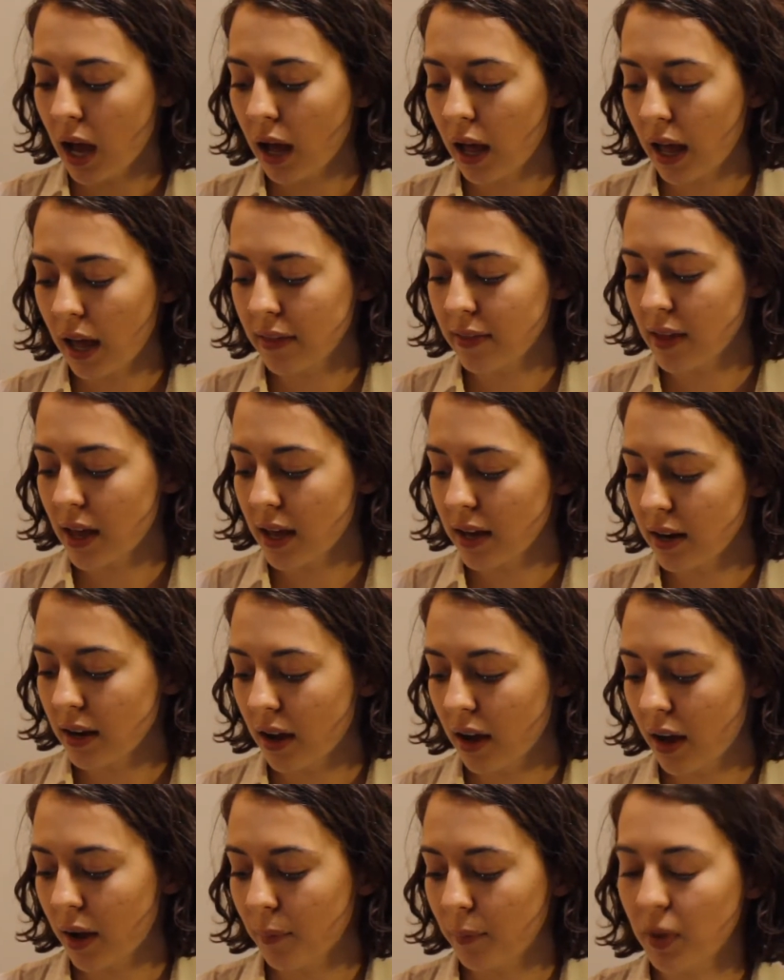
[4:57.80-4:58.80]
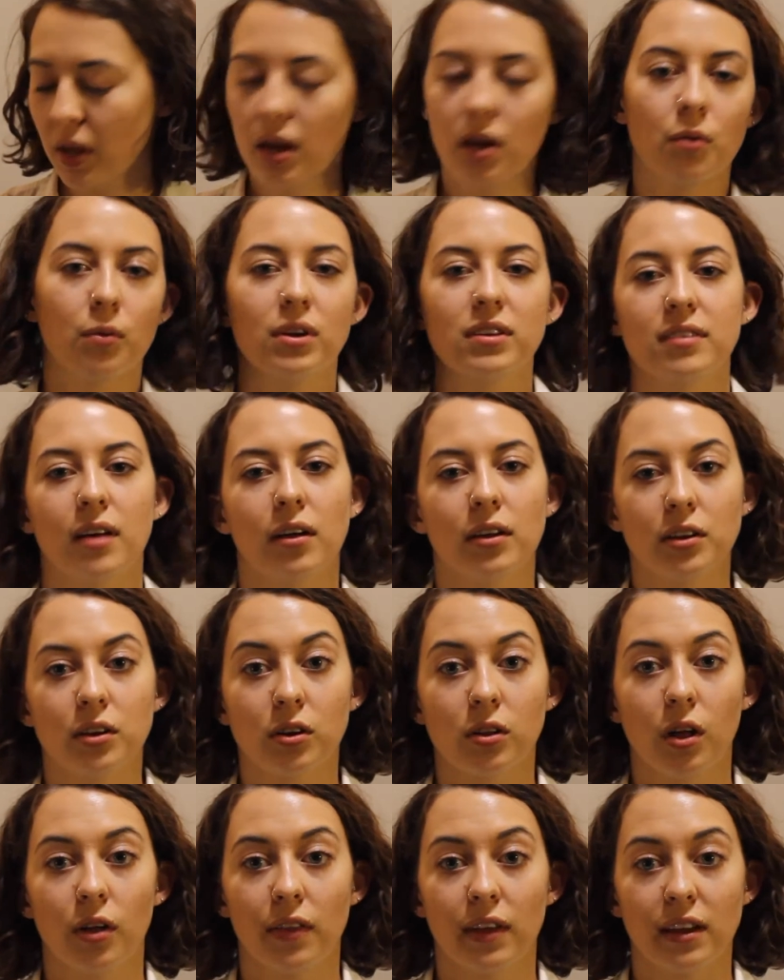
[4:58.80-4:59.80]
And then reselling your
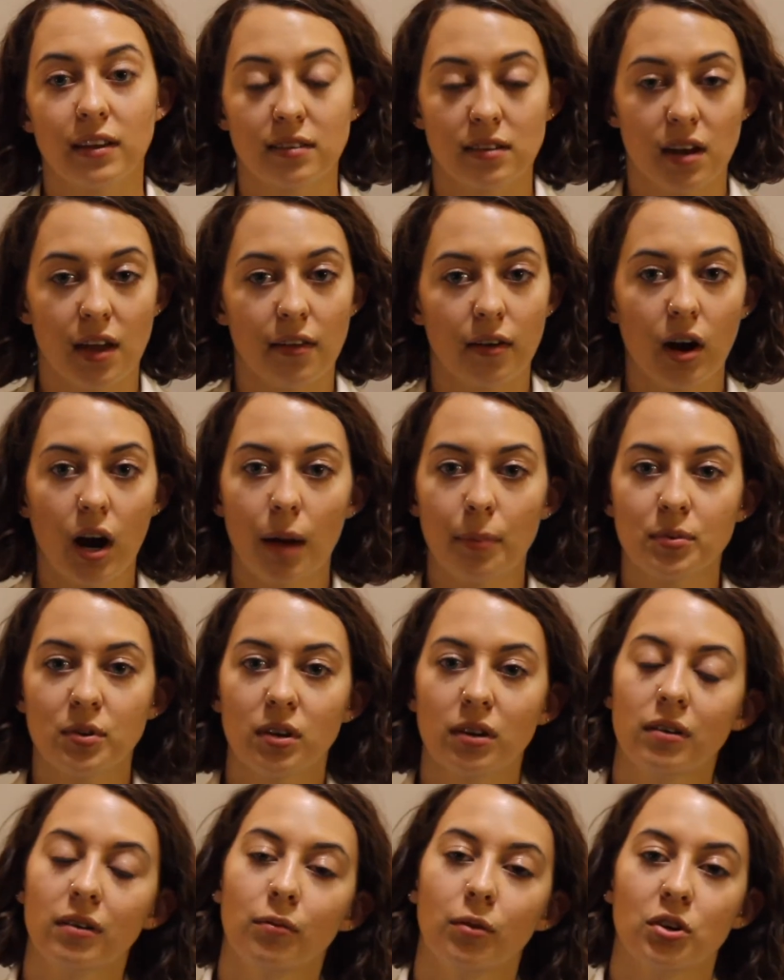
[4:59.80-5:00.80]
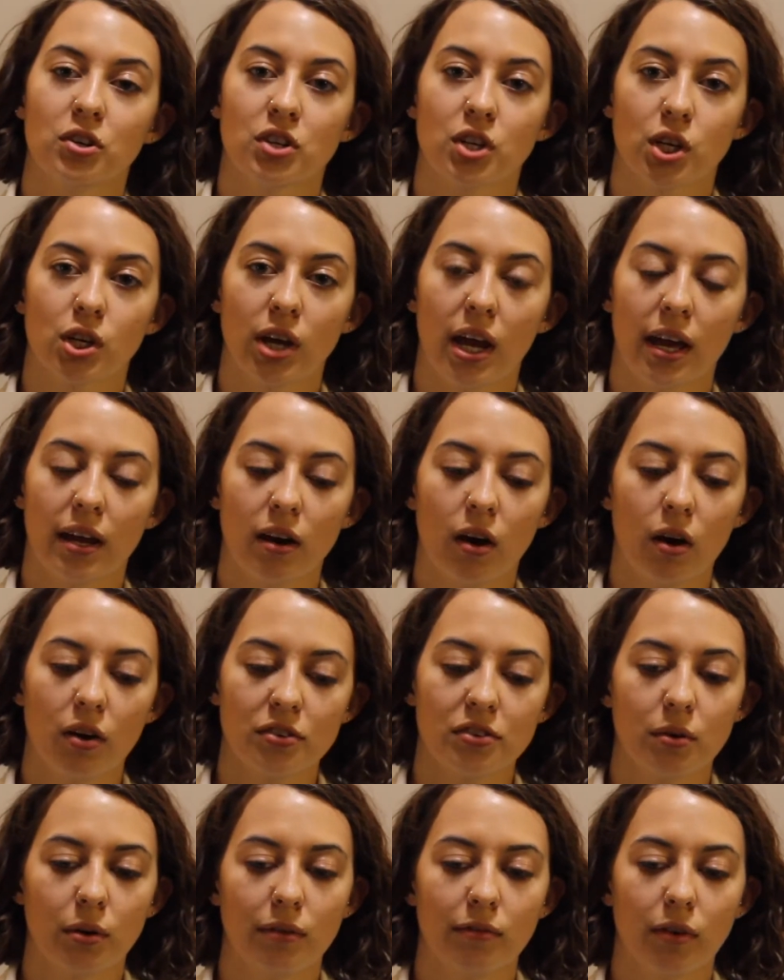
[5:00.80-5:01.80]
clothing is another option, which can
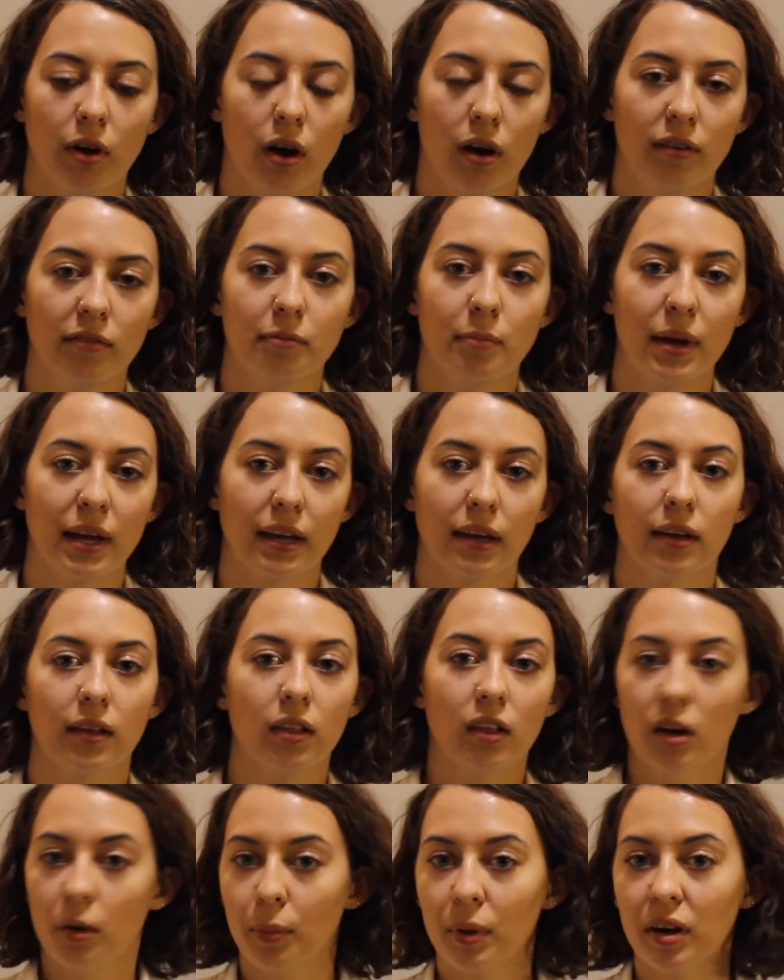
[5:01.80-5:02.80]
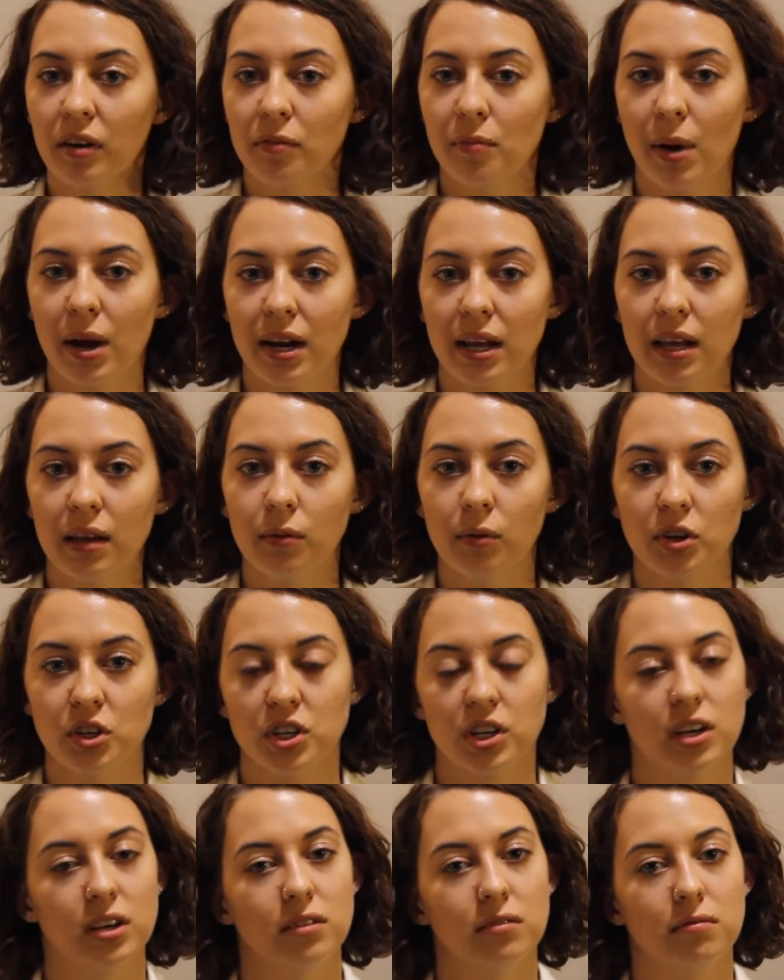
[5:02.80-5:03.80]
also involve making a little bit of money,
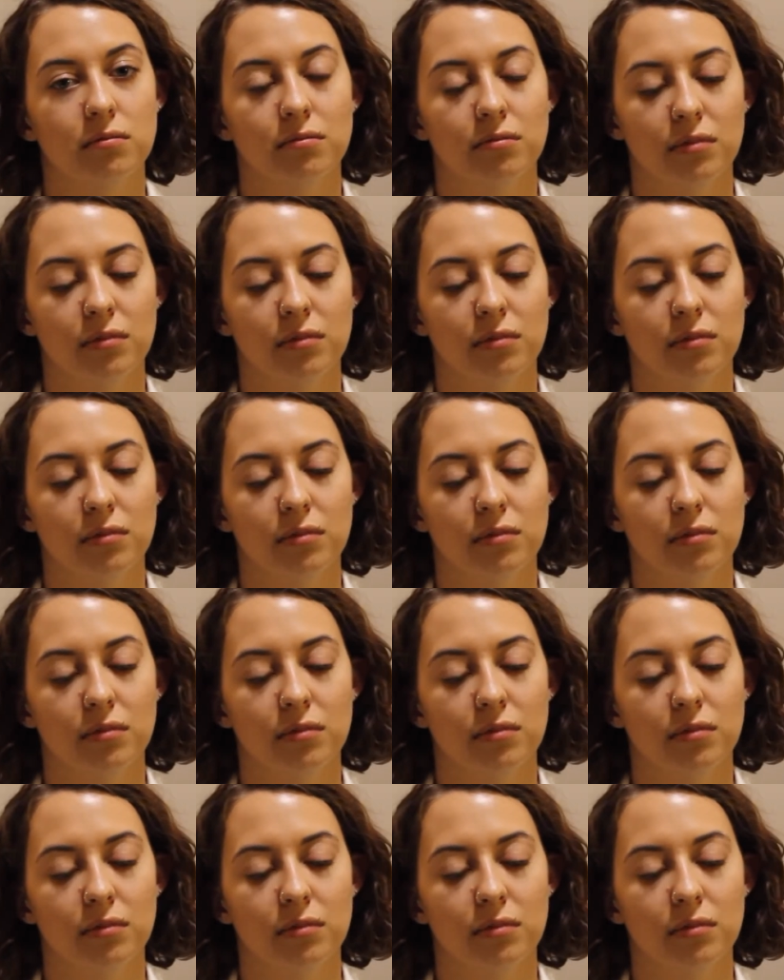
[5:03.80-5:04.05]
which can